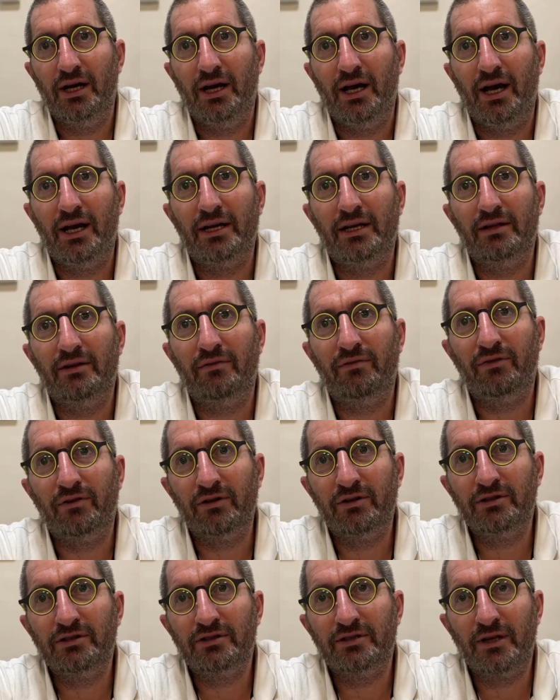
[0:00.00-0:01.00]
And in the
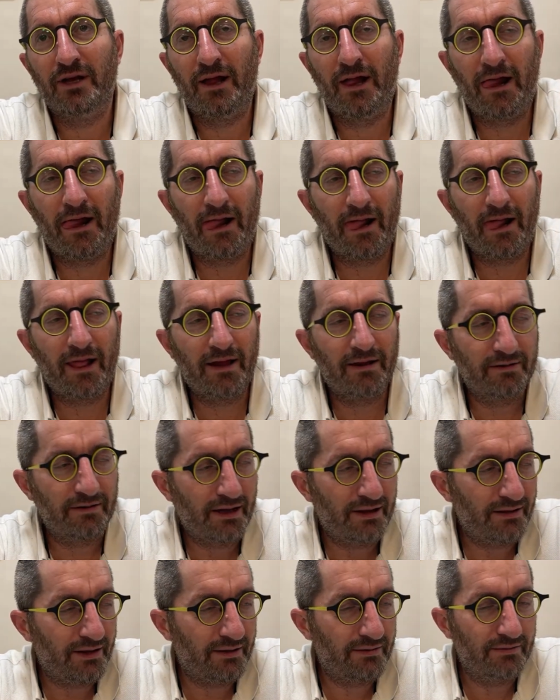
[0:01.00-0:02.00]
first, and
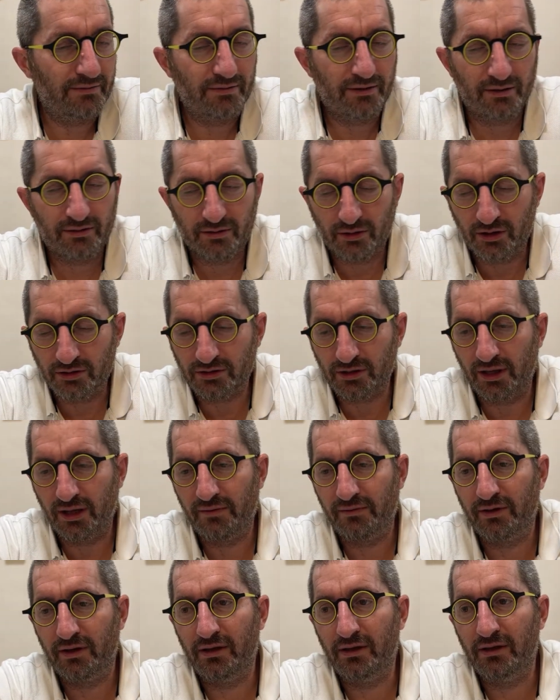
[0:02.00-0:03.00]
then there also have
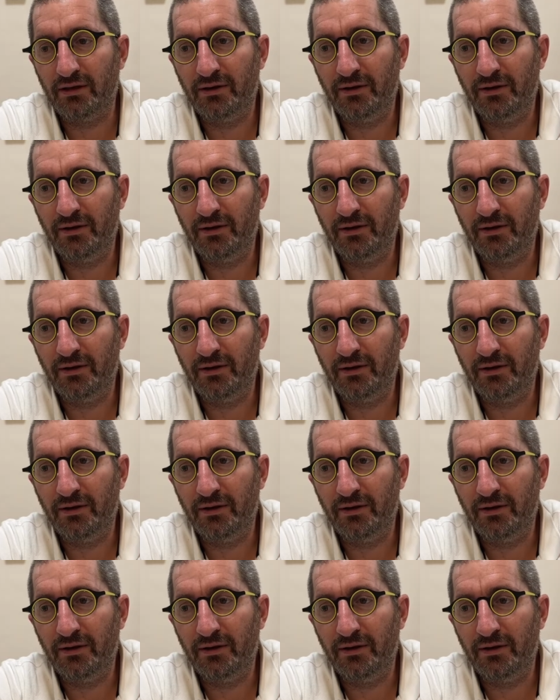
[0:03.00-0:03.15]
the